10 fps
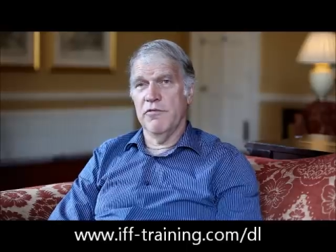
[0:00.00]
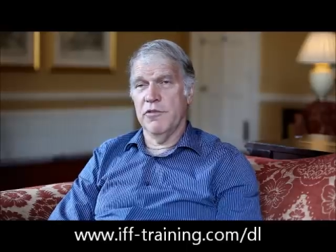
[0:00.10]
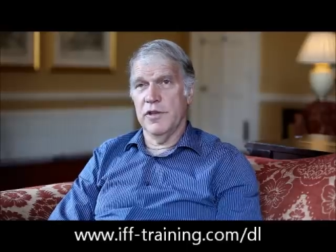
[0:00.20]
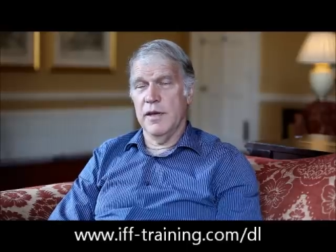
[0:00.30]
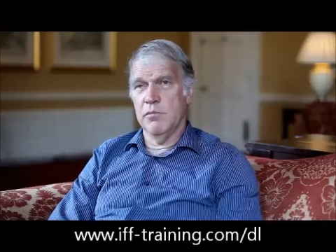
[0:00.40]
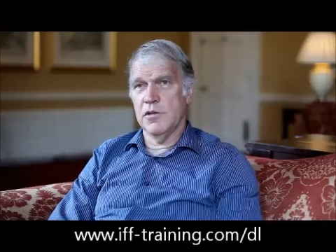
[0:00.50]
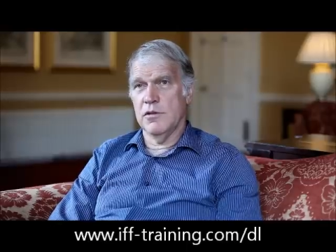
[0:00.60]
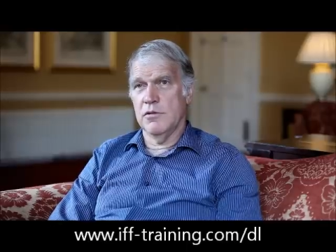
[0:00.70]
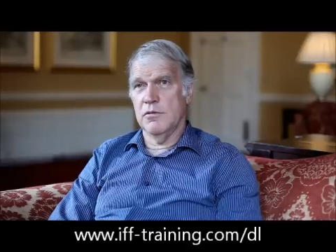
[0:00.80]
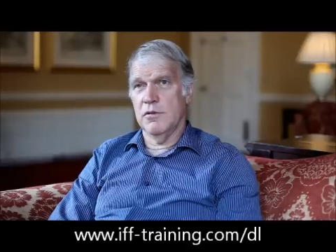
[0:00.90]
for them
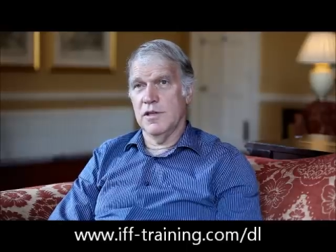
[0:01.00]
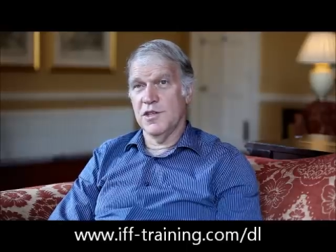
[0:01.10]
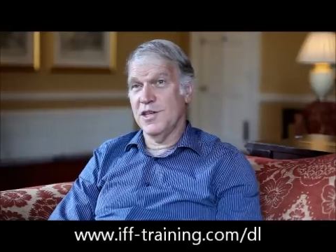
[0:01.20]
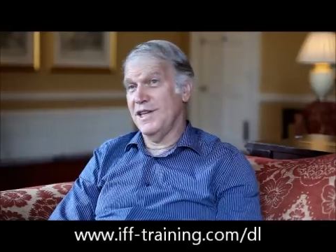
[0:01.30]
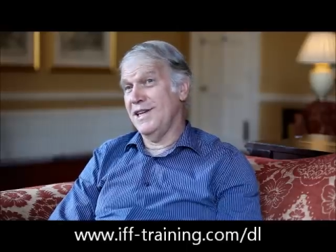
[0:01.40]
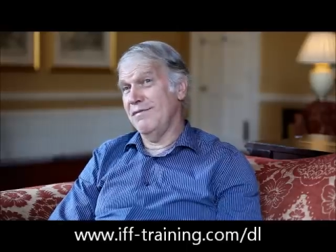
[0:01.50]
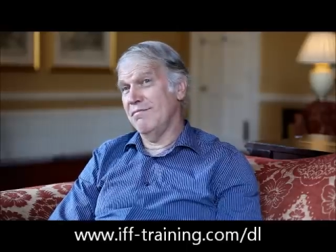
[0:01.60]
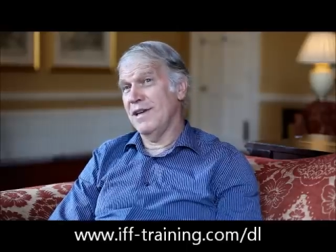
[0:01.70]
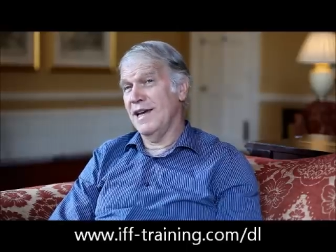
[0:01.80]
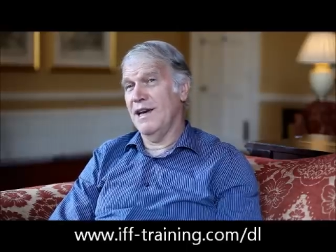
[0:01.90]
to see
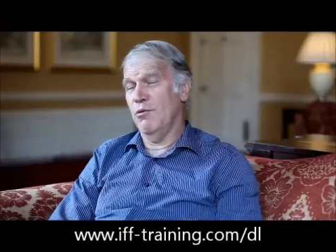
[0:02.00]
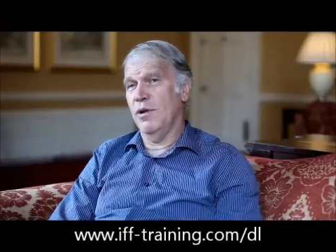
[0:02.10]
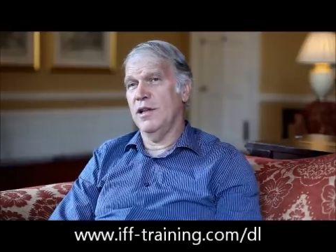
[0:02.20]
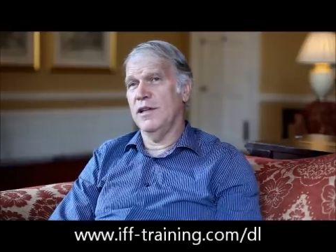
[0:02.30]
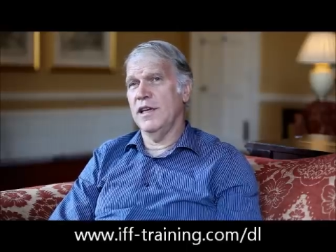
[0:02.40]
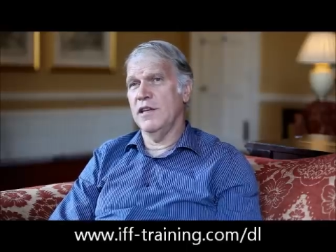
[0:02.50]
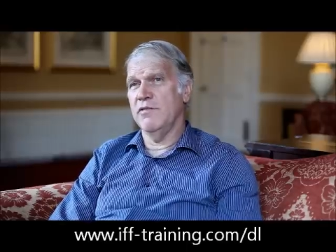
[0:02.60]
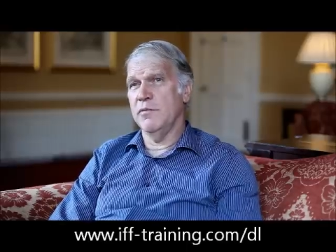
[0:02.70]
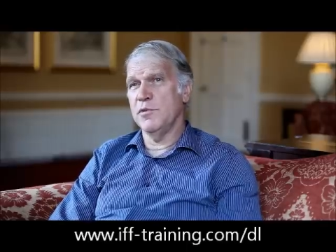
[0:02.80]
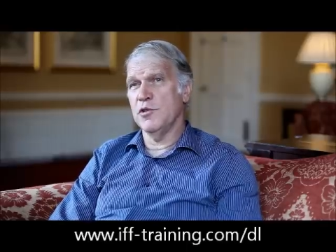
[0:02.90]
how well they
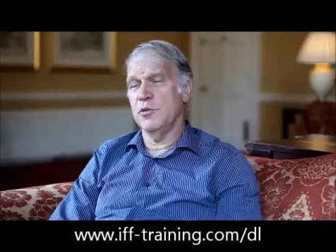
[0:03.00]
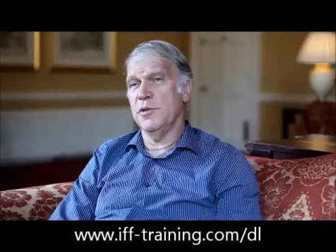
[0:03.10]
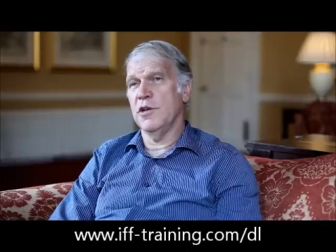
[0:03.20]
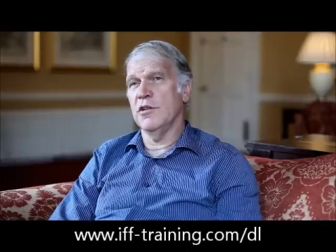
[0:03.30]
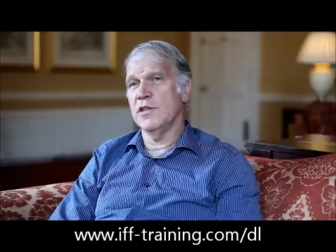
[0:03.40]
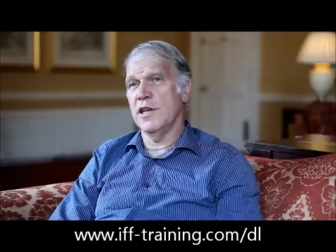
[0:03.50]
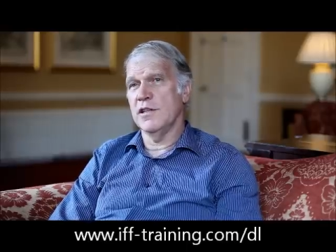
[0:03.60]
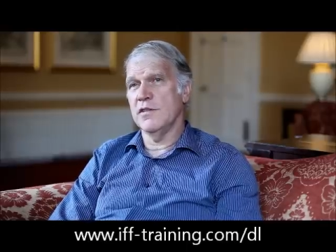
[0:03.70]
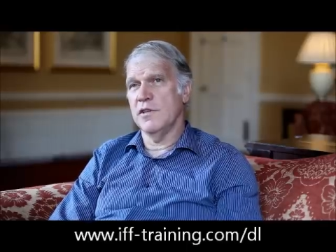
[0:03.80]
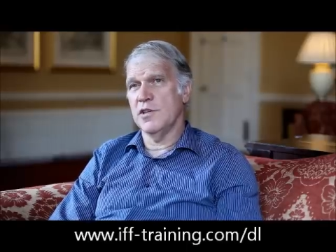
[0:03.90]
have absorbed the
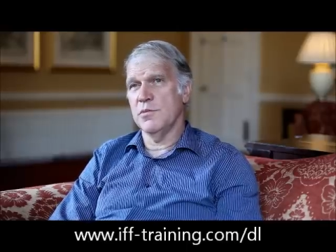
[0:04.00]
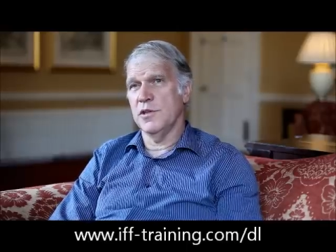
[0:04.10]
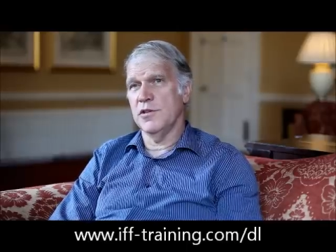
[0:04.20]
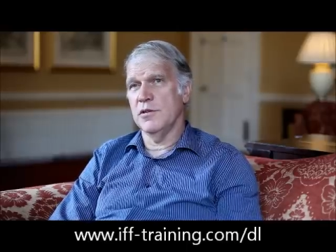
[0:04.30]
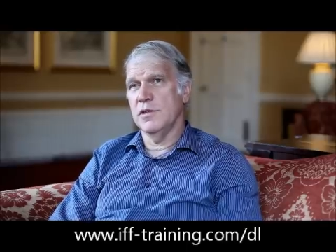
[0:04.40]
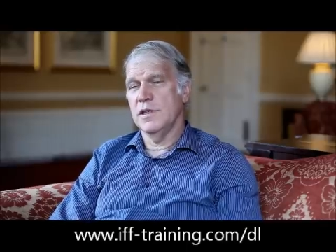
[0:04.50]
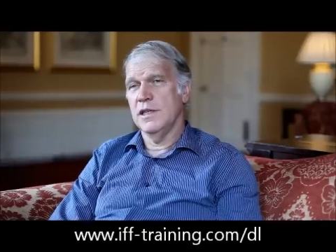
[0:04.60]
content of each module.